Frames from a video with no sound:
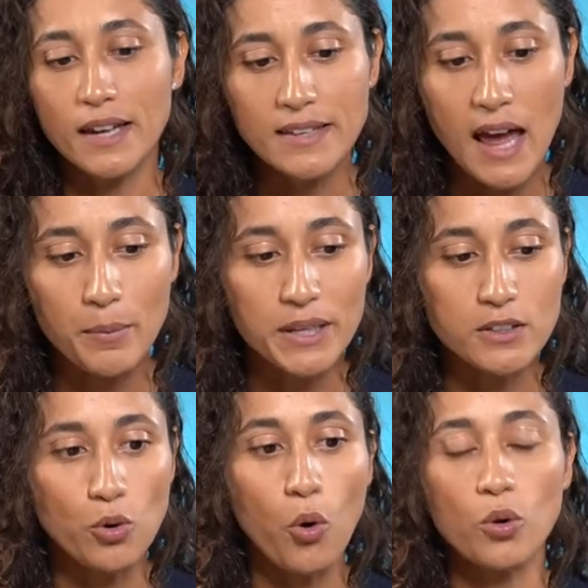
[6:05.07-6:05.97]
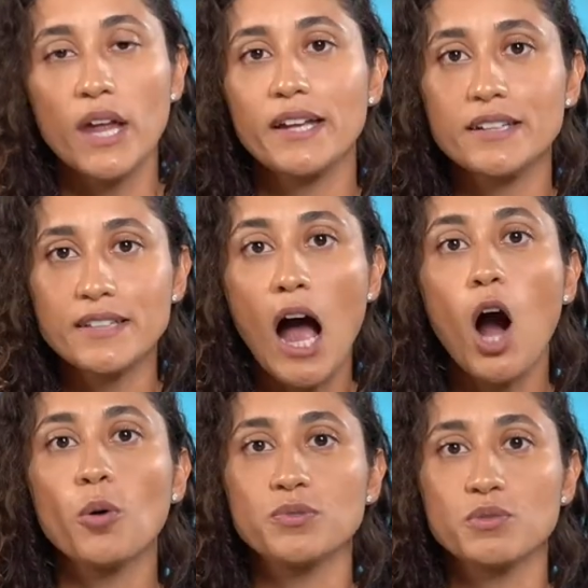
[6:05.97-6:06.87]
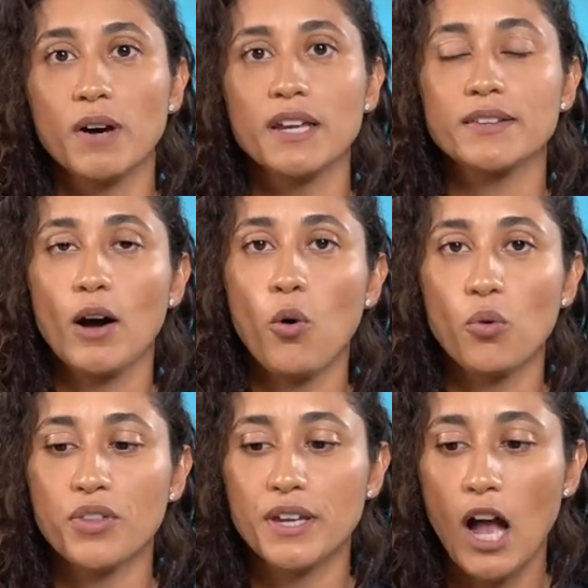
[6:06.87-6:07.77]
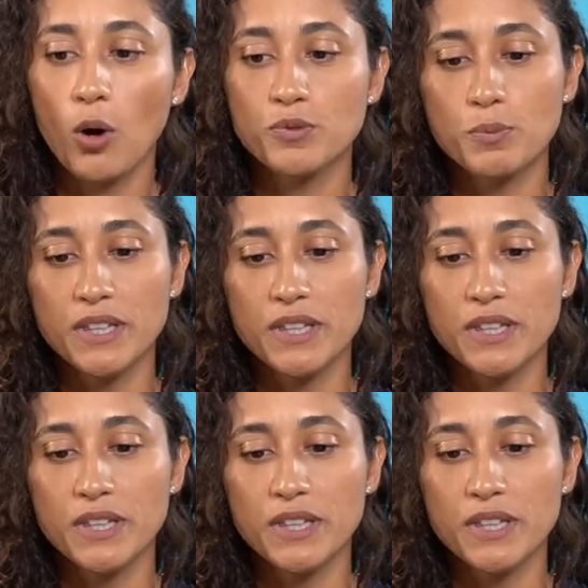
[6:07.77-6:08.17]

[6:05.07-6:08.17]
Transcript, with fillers: dynamic, it helped, right? That whole thing helps.